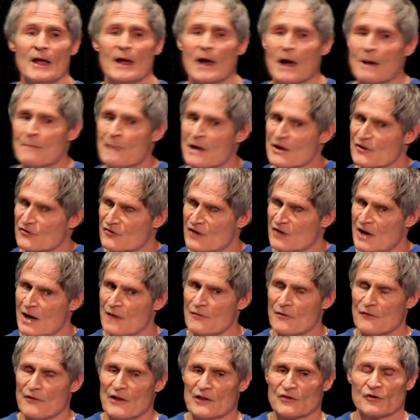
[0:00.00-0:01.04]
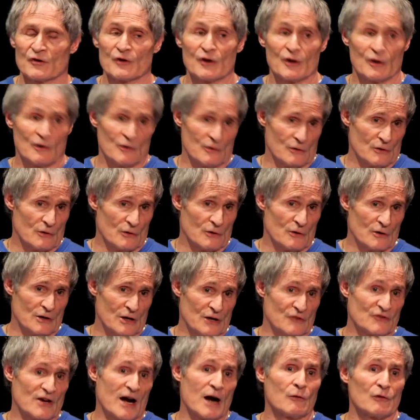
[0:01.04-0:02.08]
I'm not saying that that's going to
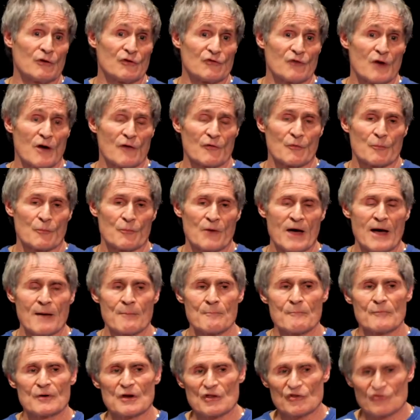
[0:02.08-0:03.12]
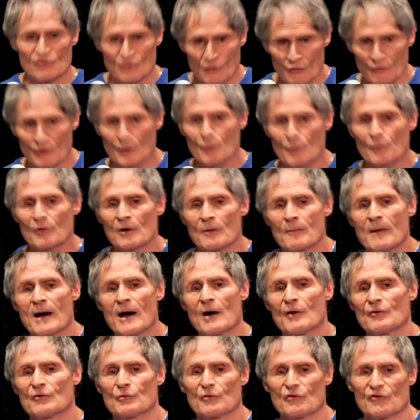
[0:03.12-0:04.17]
entirely solve the problem, but it certainly would
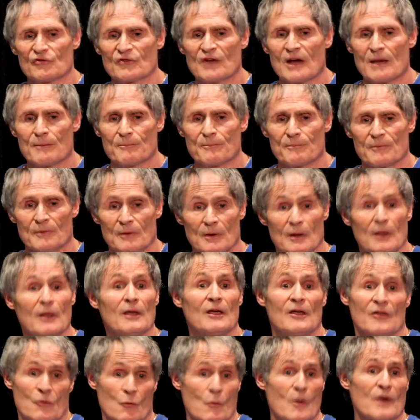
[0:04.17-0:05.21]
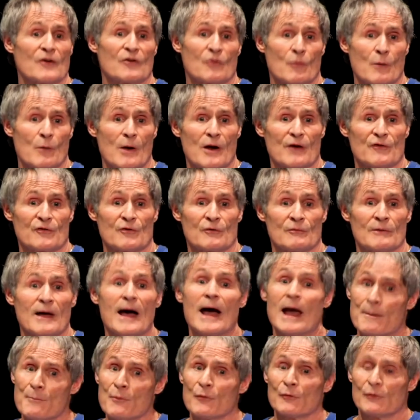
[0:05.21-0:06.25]
amount to a step in the right direction,
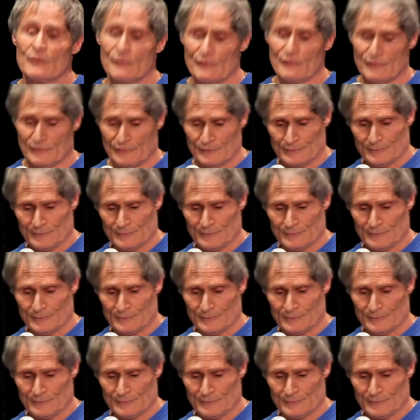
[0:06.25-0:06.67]
I believe.